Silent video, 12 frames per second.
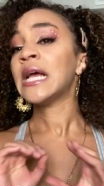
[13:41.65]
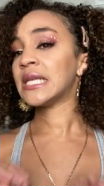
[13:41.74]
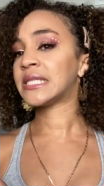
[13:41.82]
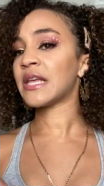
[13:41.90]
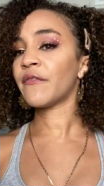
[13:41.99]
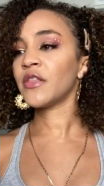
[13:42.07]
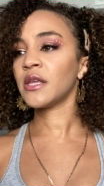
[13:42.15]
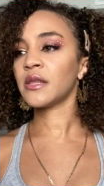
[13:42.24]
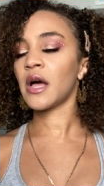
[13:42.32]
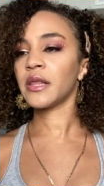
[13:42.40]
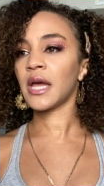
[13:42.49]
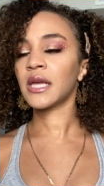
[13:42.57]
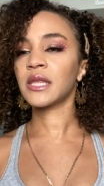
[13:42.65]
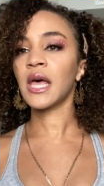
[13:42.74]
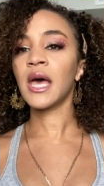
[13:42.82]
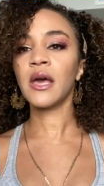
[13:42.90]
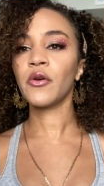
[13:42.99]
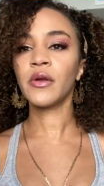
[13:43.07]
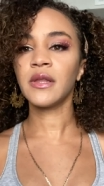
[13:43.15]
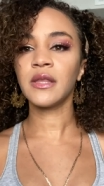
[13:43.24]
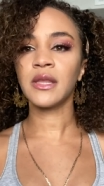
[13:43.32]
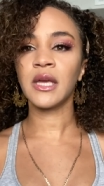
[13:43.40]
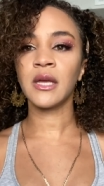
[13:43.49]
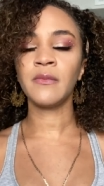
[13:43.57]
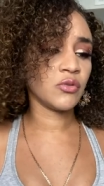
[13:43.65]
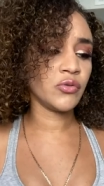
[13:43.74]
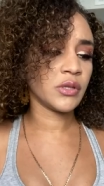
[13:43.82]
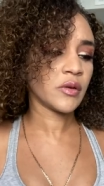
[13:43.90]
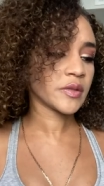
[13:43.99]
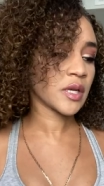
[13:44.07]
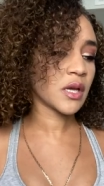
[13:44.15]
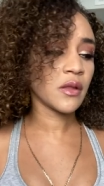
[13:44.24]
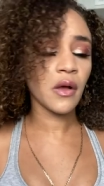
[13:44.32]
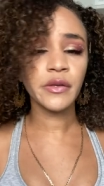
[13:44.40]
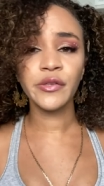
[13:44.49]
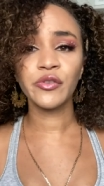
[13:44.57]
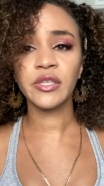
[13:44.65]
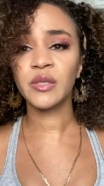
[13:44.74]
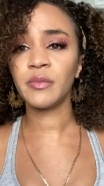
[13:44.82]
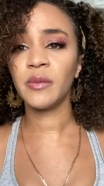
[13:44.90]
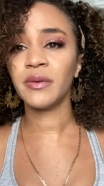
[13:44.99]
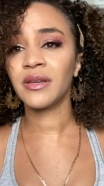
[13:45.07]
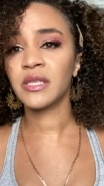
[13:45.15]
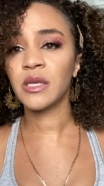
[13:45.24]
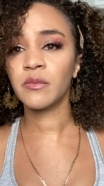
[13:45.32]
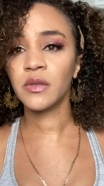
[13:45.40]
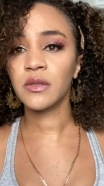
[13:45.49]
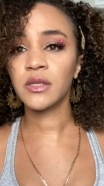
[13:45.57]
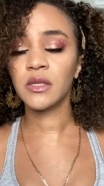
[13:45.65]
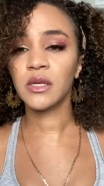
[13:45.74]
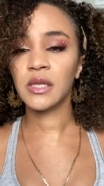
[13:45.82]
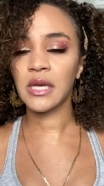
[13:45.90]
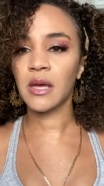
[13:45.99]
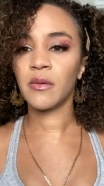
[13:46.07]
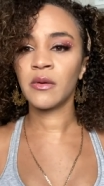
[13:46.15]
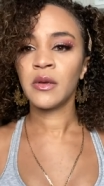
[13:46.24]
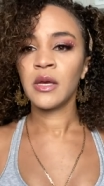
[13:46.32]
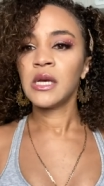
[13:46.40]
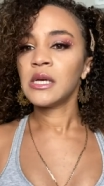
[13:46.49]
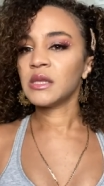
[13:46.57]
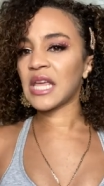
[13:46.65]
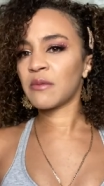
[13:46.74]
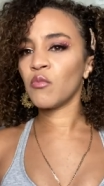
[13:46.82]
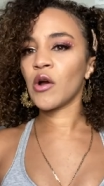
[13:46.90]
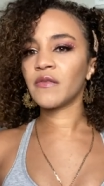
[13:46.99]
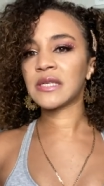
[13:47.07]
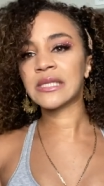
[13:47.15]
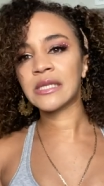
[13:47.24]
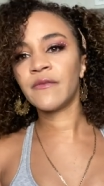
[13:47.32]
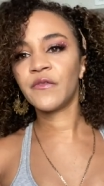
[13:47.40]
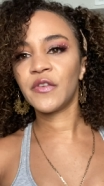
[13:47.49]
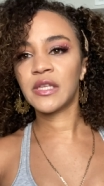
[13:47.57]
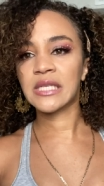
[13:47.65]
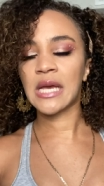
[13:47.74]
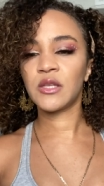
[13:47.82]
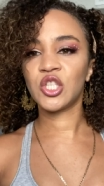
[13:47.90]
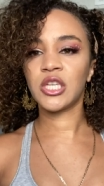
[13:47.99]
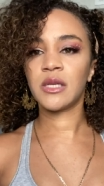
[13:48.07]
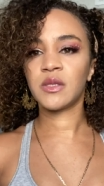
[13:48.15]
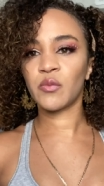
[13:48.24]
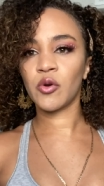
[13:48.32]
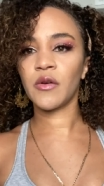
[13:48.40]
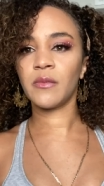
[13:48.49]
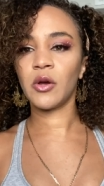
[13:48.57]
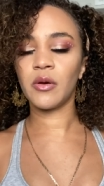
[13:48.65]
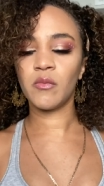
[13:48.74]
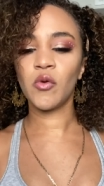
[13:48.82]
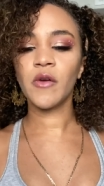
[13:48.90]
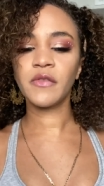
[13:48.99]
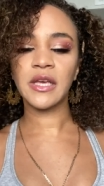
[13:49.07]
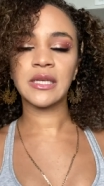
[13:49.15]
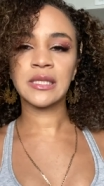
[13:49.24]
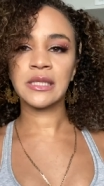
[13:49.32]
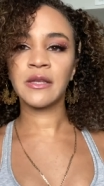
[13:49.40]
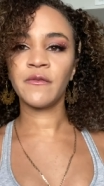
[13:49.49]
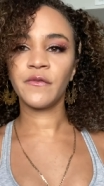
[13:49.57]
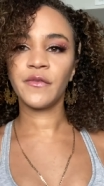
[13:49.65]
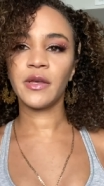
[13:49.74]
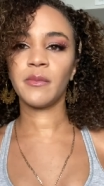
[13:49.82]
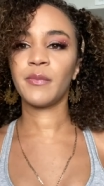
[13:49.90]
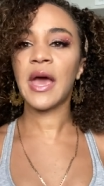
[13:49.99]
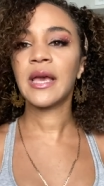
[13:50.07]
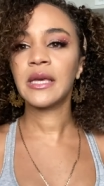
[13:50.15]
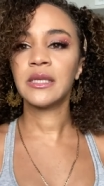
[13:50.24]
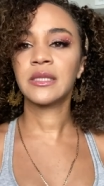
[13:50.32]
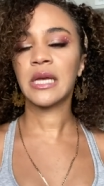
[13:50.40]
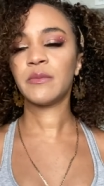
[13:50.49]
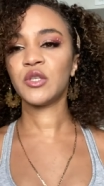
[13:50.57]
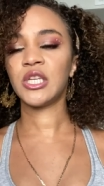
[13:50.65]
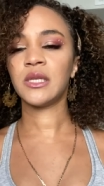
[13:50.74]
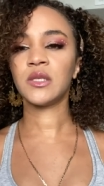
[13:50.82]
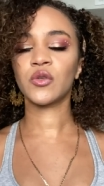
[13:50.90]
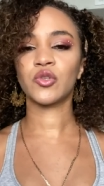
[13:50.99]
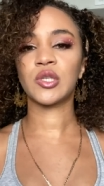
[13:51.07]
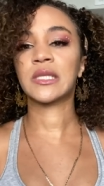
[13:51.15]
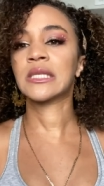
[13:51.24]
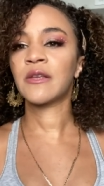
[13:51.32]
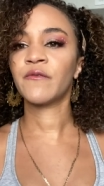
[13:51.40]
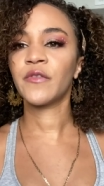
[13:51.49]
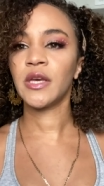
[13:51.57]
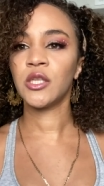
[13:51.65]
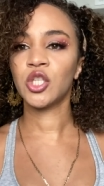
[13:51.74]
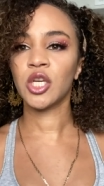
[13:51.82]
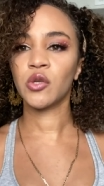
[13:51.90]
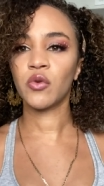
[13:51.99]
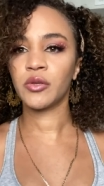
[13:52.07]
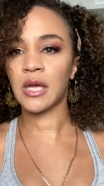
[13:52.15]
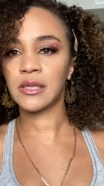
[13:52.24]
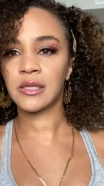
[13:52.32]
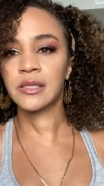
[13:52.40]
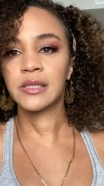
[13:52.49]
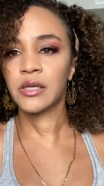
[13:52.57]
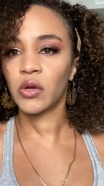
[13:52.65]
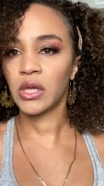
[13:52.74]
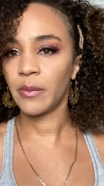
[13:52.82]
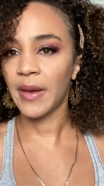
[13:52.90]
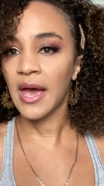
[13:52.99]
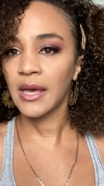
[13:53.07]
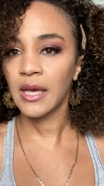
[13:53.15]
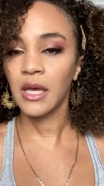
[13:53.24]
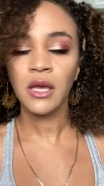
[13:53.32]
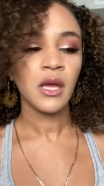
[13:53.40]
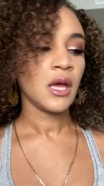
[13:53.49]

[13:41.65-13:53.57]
It's definitely not like that or anything. Who knows? It could also just be because I'm used to like a, like more of a slim fit type jeans, more, uh, more of like a slim fit baggy type jeans or just slim fit in general, not necessarily baggy.